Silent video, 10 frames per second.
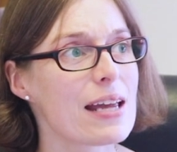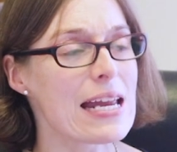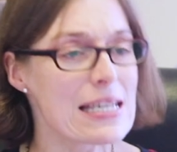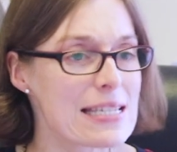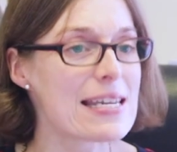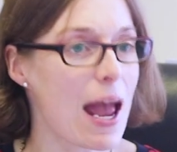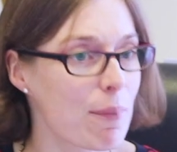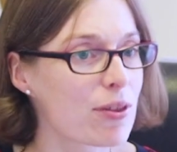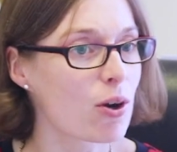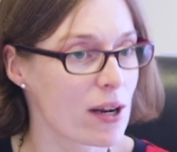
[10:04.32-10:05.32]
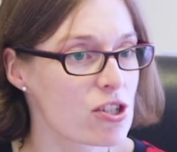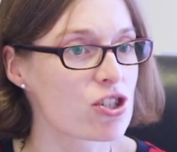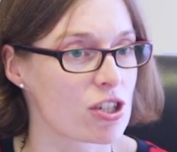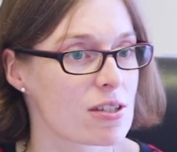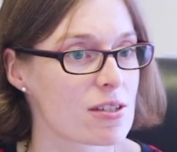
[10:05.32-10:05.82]
in-depth
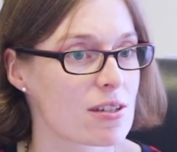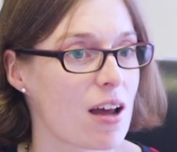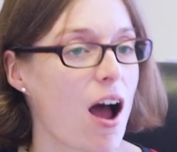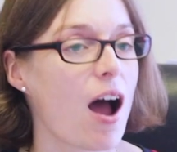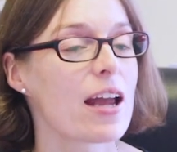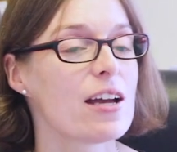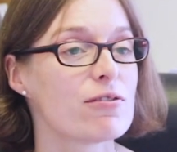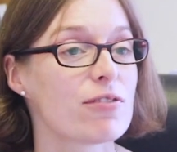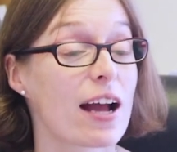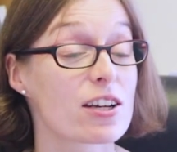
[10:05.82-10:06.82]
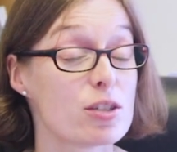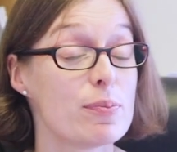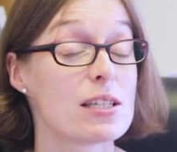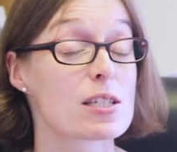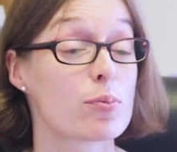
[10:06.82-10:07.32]
questions. I have actually
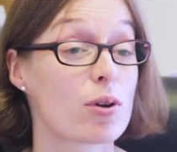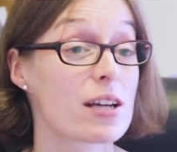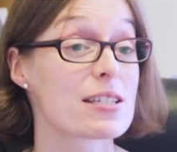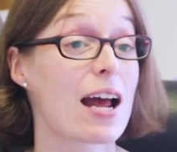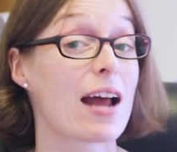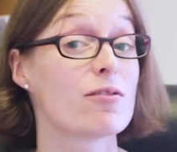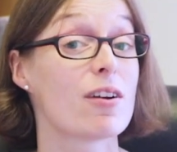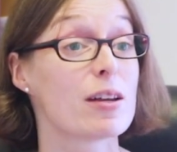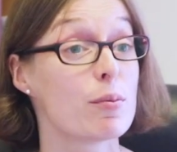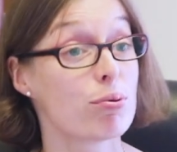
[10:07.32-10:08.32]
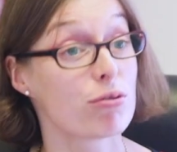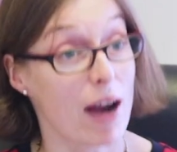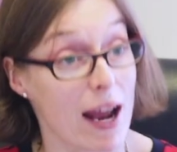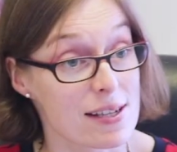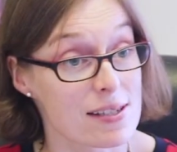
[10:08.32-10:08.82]
been surprised and very
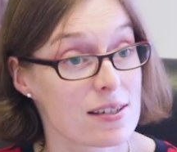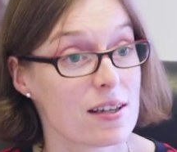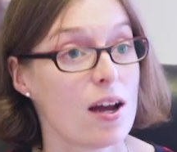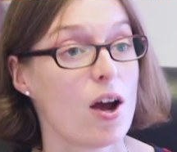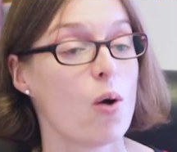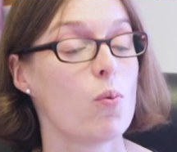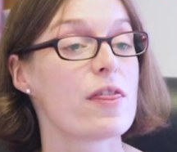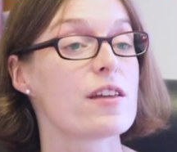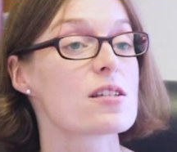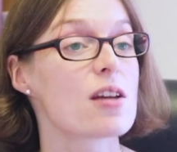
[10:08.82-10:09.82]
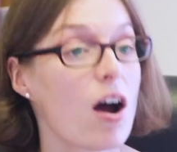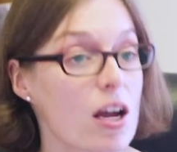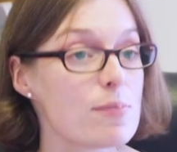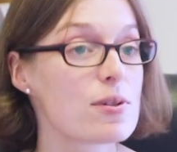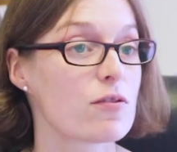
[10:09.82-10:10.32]
impressed with the
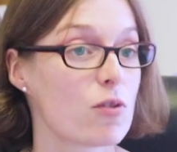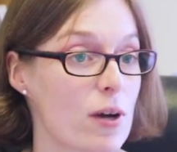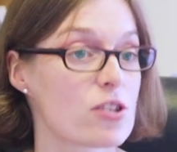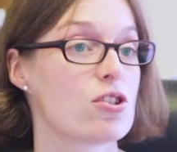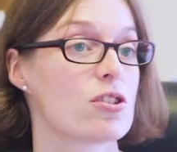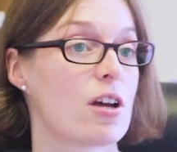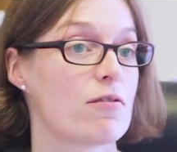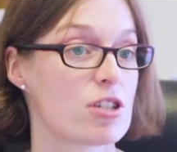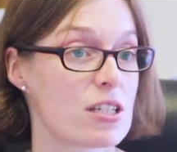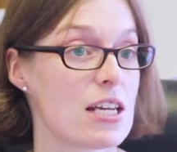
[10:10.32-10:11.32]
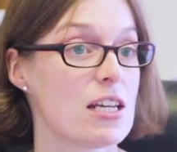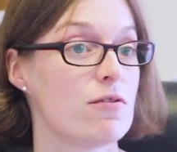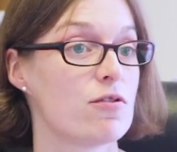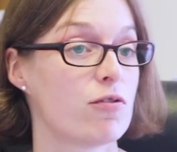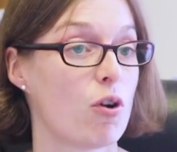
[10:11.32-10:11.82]
types of questions I've
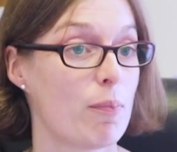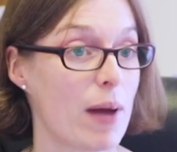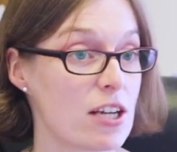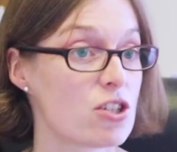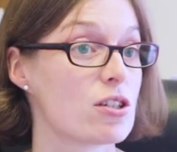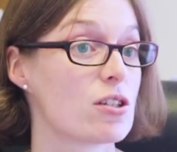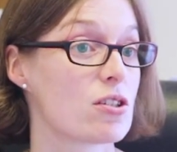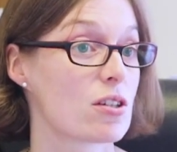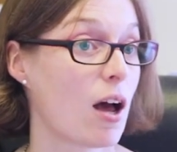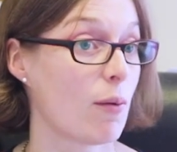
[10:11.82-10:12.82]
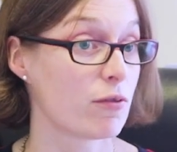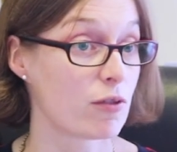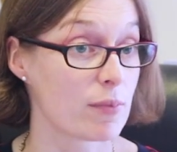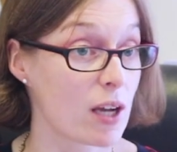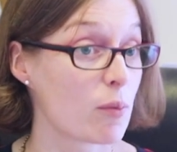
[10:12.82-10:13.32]
received from patients,
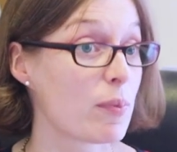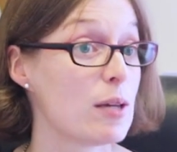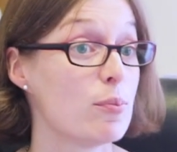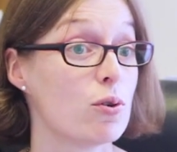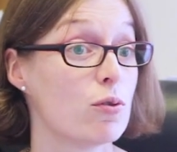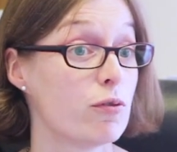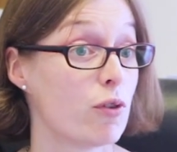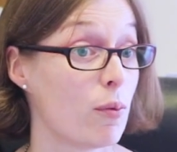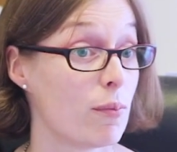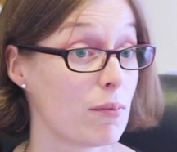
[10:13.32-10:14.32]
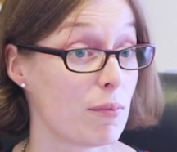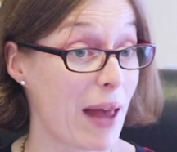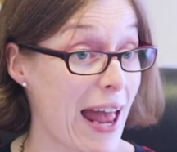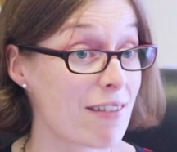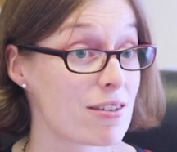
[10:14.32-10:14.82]
from young people, from
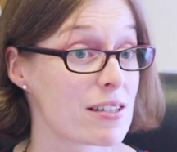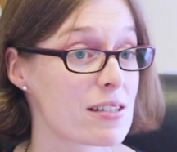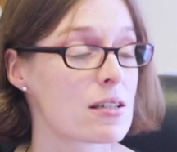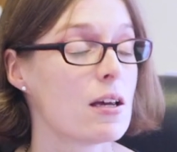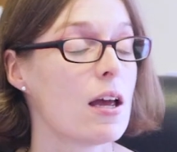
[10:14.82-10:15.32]
parents,